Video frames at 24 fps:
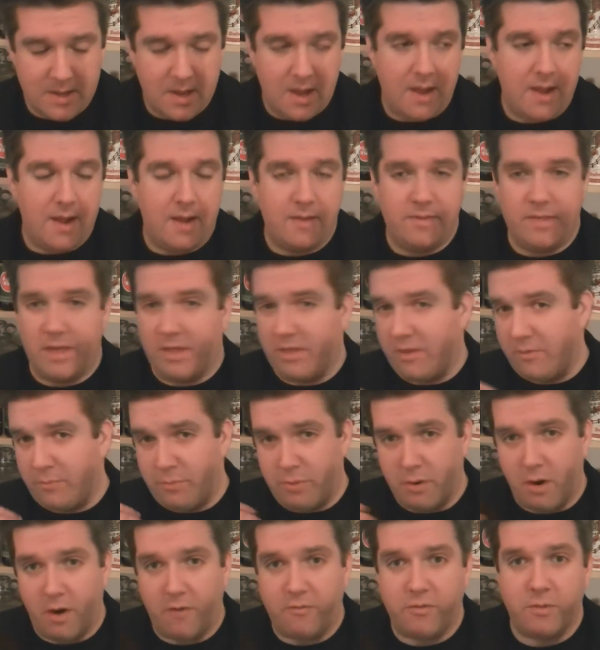that they
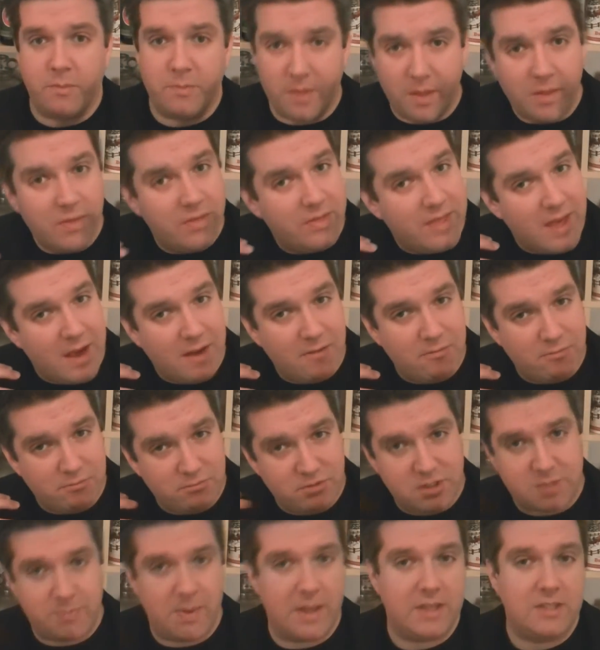brought from their
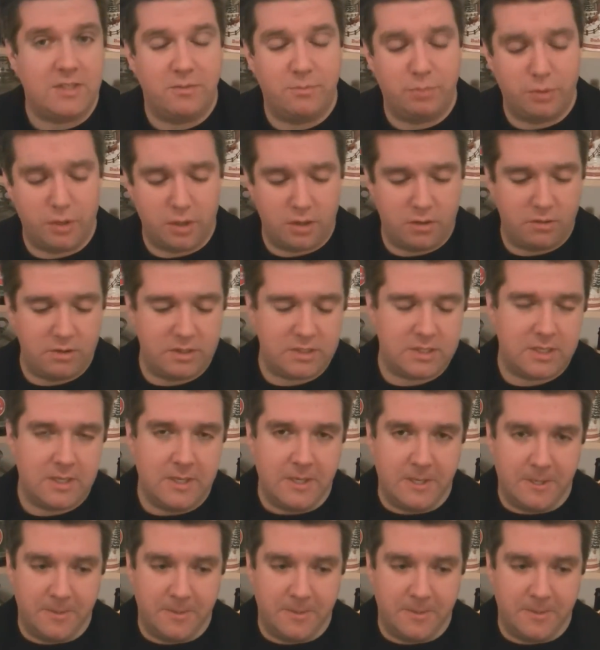respective breweries,